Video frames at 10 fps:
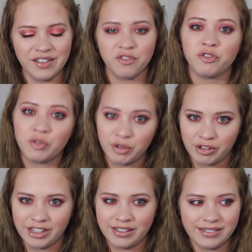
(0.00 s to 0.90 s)

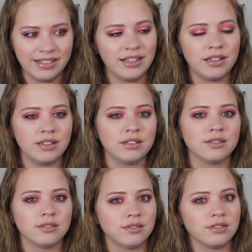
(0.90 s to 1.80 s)
Fully.
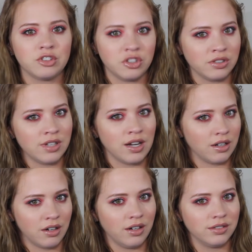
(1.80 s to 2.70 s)
She's
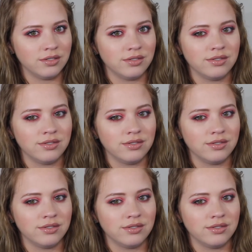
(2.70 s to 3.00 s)
not gone.